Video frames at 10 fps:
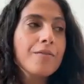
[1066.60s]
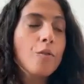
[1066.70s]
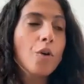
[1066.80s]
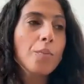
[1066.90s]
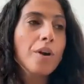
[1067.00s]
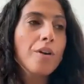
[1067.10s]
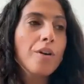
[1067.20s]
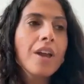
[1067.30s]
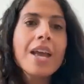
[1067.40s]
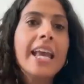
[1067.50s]
in the form
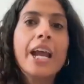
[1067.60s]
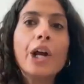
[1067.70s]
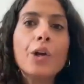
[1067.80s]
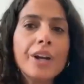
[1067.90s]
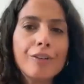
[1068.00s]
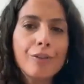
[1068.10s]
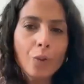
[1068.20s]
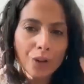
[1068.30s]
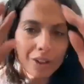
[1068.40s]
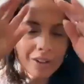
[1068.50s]
of caring
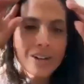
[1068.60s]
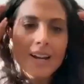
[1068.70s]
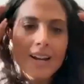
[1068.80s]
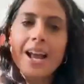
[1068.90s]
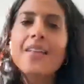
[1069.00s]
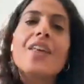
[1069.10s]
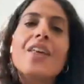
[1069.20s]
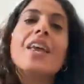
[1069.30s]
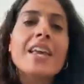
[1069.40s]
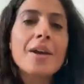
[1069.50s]
for and
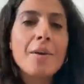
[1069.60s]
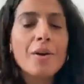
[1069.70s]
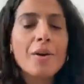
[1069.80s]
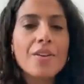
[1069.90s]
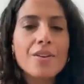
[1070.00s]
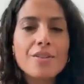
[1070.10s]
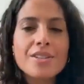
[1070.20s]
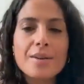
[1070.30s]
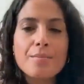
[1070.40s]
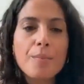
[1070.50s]
thinking about
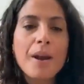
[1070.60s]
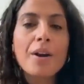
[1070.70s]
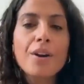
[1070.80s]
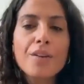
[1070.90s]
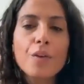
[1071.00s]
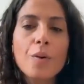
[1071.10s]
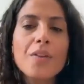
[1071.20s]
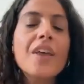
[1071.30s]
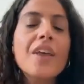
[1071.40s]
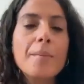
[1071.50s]
others and preparing for
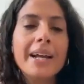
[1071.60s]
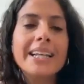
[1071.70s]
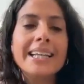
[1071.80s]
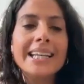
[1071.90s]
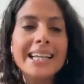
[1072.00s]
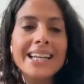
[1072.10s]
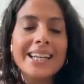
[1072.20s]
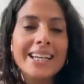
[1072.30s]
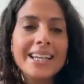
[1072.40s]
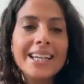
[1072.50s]
what they might
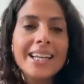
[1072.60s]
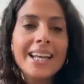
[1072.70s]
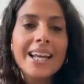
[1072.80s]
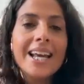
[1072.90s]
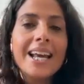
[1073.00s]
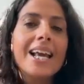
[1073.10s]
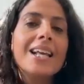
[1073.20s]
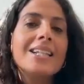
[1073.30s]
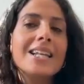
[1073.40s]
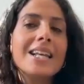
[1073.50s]
need.
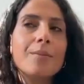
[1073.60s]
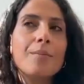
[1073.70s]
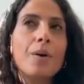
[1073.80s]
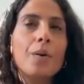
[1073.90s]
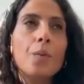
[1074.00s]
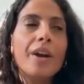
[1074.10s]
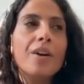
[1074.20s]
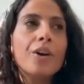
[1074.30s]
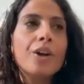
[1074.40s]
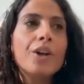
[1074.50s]
It's like, but
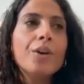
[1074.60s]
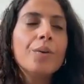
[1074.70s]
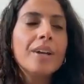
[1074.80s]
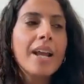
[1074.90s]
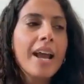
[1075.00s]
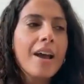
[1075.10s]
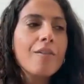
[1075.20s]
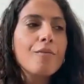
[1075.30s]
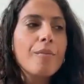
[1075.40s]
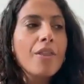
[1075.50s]
where are you? And I
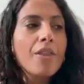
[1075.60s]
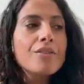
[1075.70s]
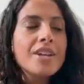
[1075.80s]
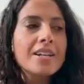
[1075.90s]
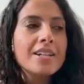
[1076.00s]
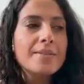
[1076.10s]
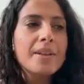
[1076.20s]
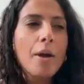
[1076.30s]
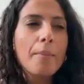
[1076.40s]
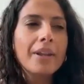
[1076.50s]
have mothers ask
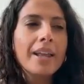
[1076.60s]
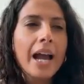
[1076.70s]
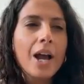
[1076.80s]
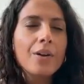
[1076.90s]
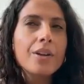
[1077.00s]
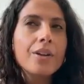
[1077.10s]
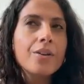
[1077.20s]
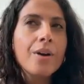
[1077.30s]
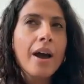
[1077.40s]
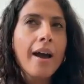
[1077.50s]
me a lot, but like, how do
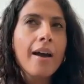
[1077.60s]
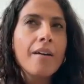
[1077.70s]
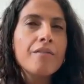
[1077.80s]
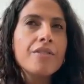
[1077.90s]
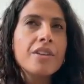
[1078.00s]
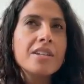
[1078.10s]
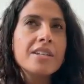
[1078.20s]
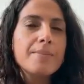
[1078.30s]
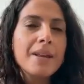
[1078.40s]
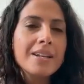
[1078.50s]
you have this
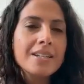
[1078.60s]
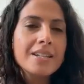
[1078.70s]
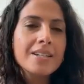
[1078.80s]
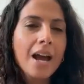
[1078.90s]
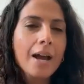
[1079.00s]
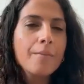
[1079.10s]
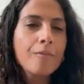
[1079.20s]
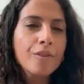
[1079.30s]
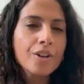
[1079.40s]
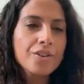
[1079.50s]
space and
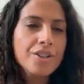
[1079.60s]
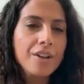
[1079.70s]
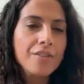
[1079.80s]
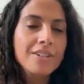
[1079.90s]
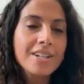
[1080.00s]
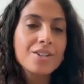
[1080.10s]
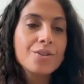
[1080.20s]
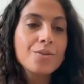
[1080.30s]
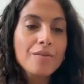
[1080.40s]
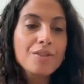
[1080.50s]
time for yourself? Because I
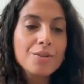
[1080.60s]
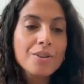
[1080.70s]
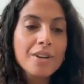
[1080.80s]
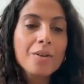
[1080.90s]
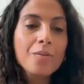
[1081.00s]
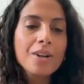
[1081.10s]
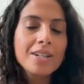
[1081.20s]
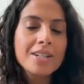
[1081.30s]
do have two young